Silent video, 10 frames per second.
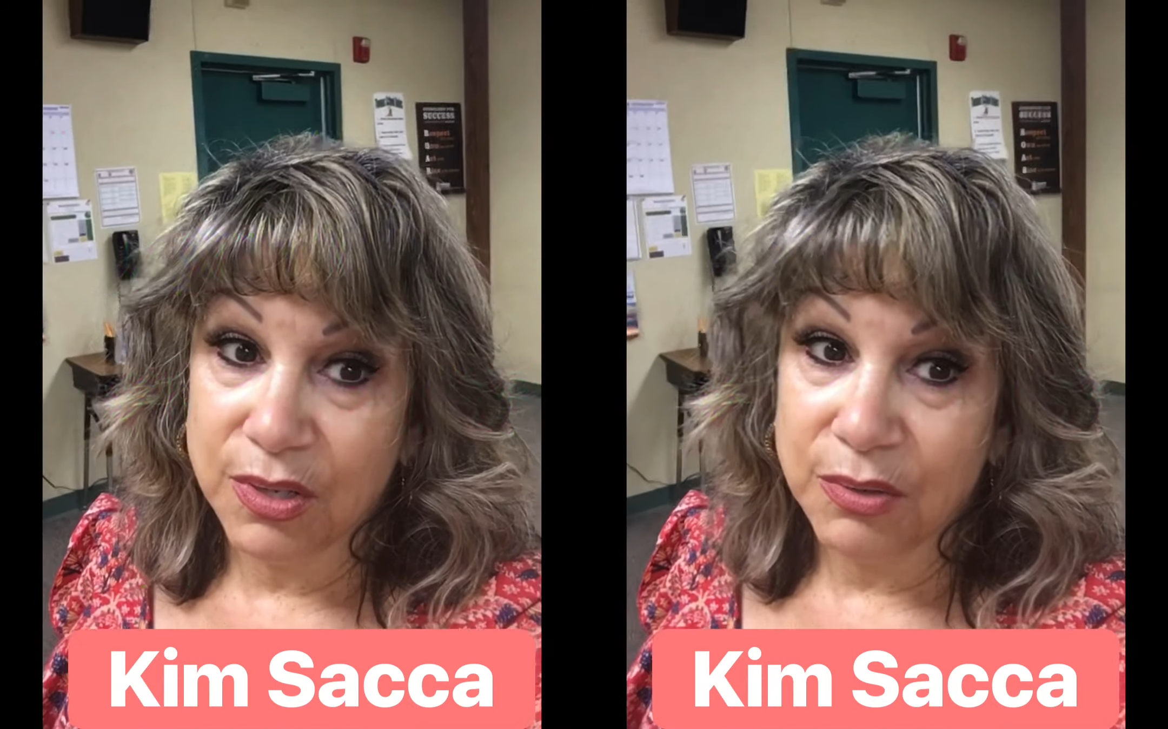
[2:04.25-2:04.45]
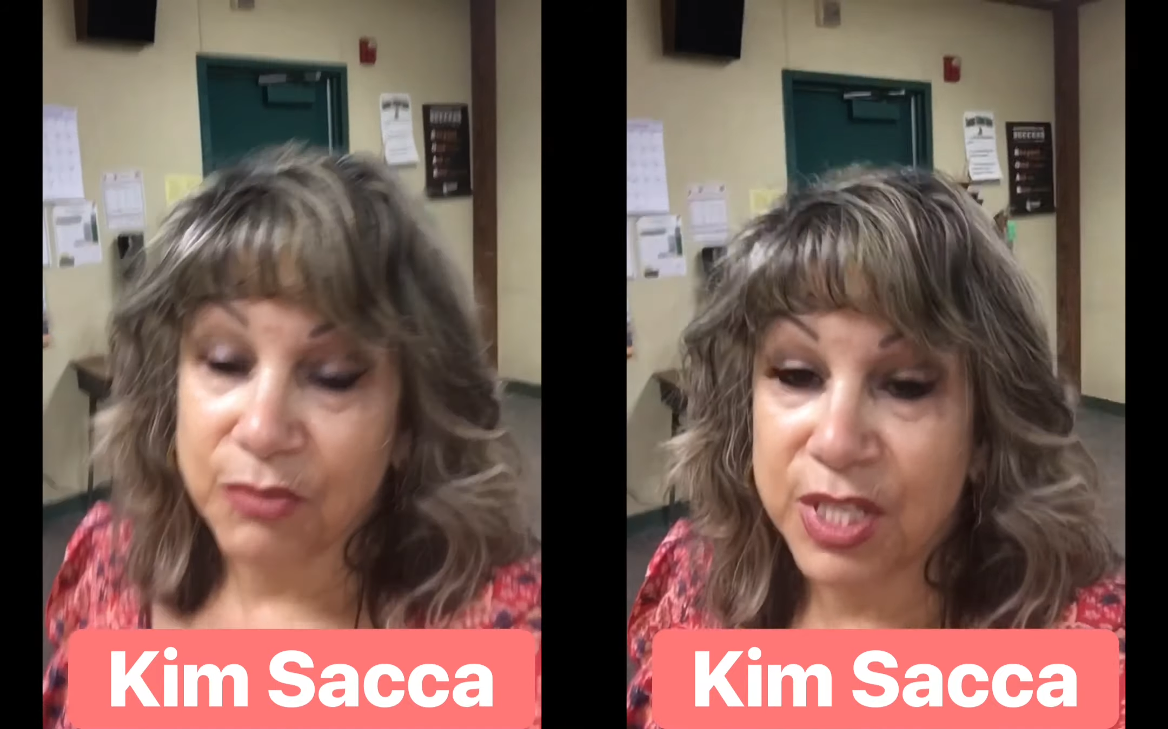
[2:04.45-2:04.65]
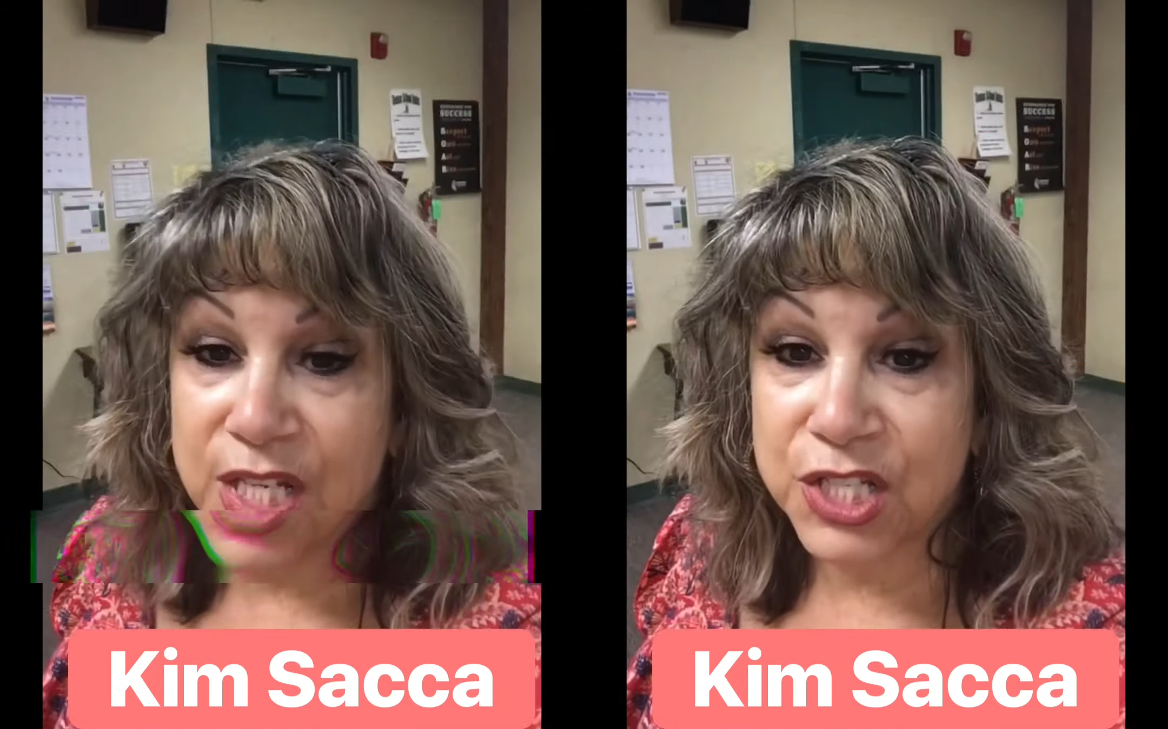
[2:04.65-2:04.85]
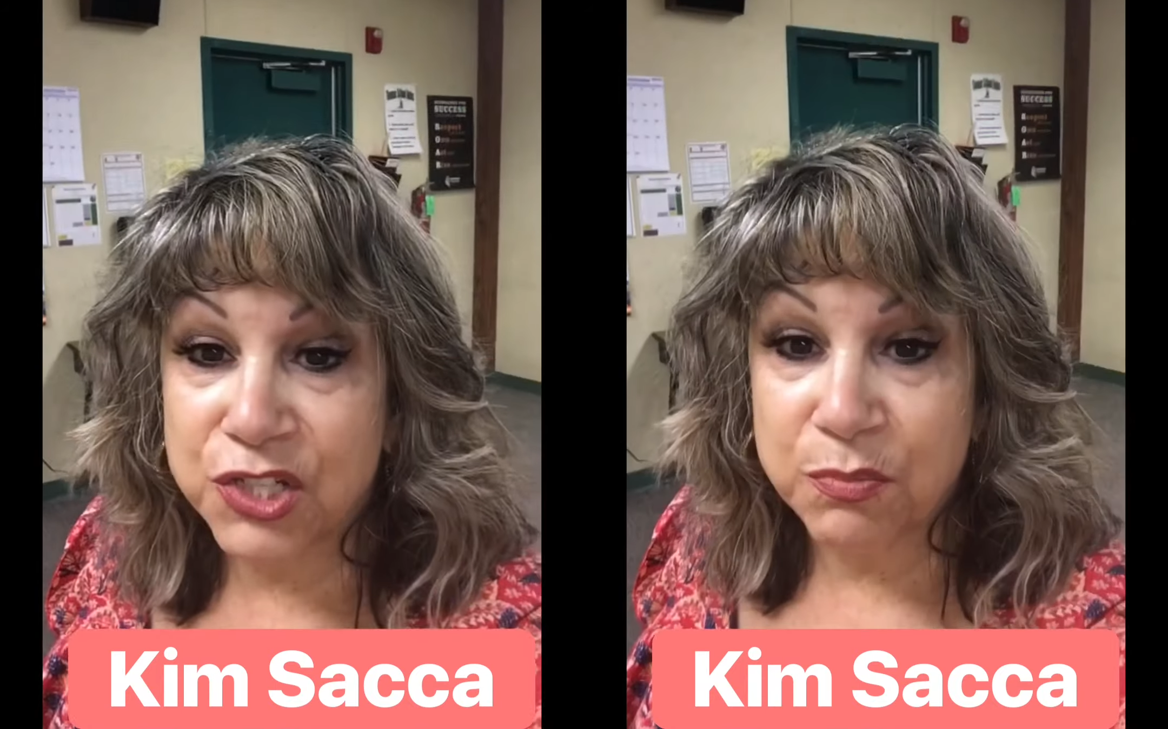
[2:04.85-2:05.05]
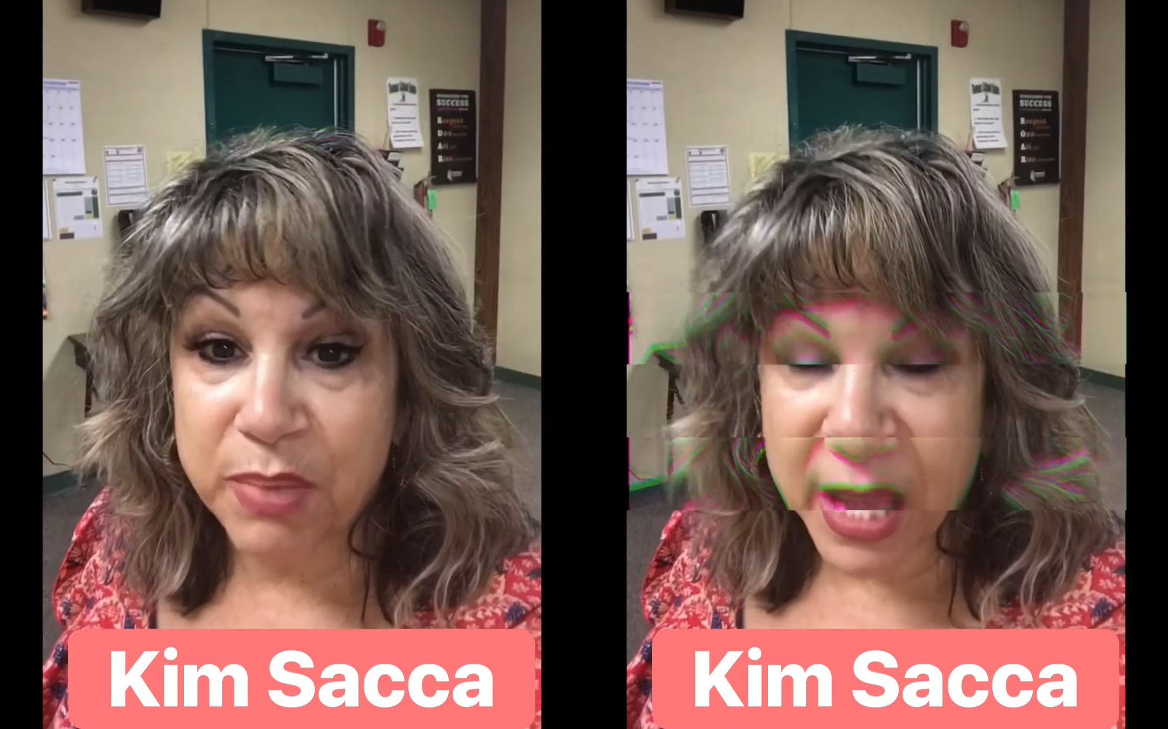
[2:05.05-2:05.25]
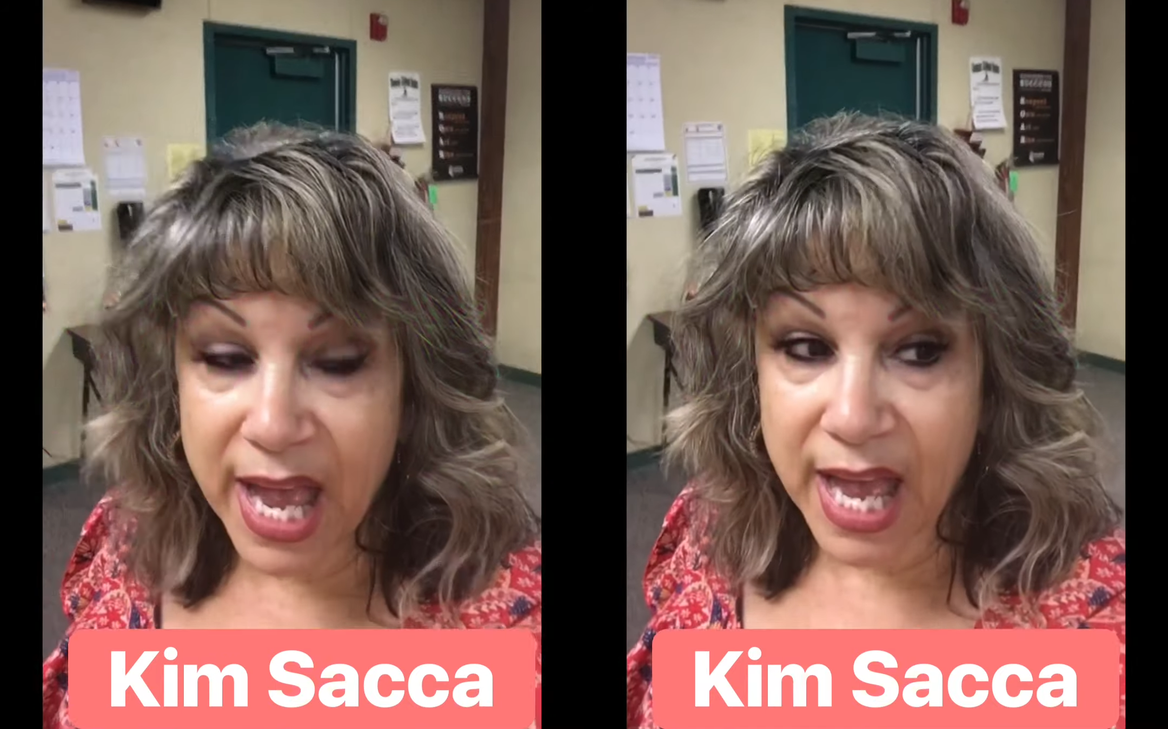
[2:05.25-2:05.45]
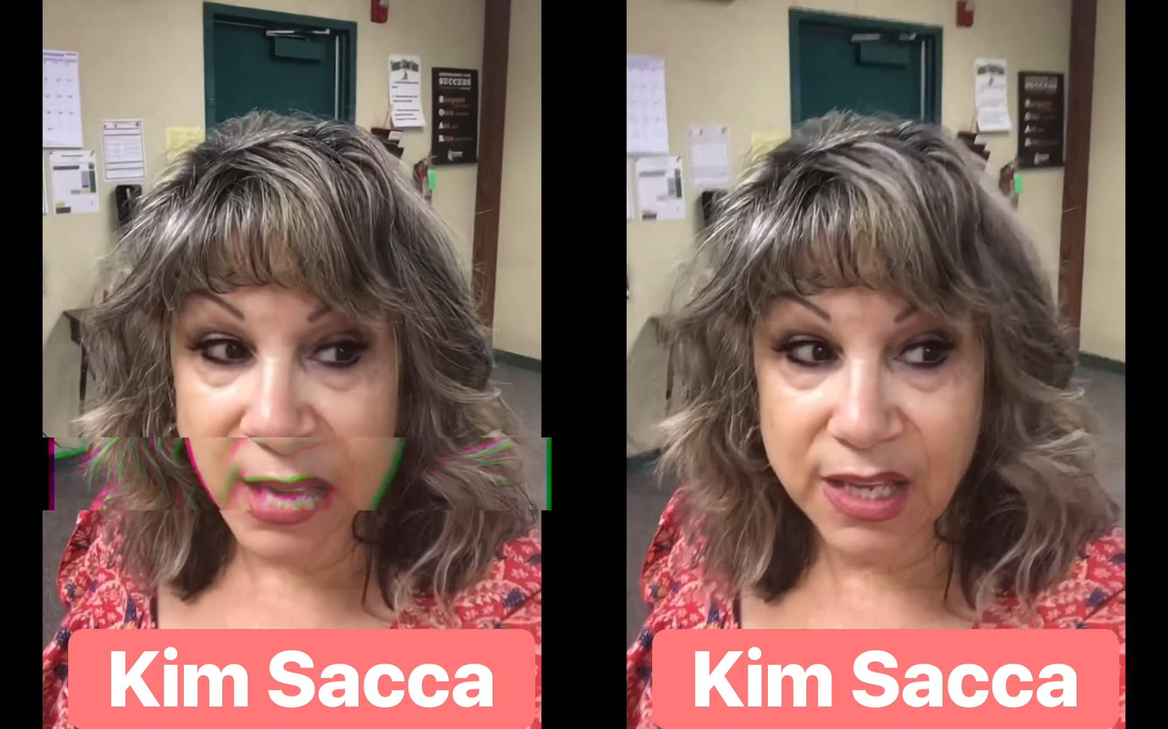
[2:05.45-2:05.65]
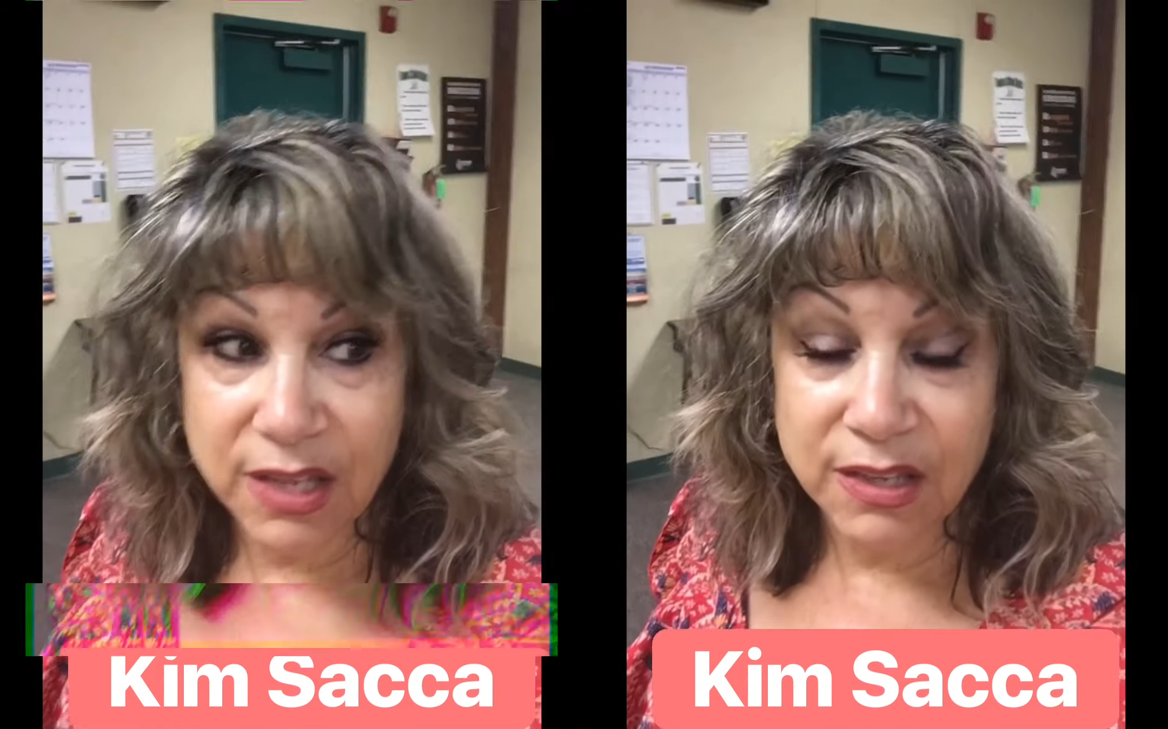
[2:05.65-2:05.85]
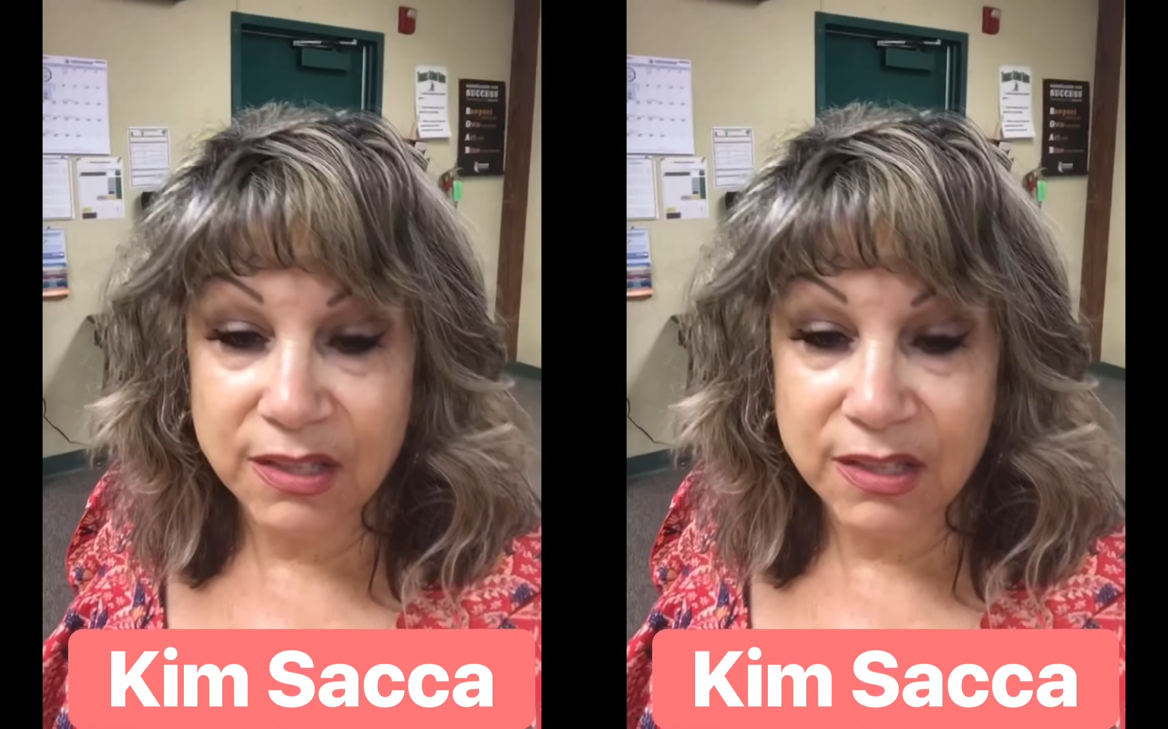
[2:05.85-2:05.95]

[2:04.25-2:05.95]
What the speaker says: We need you back.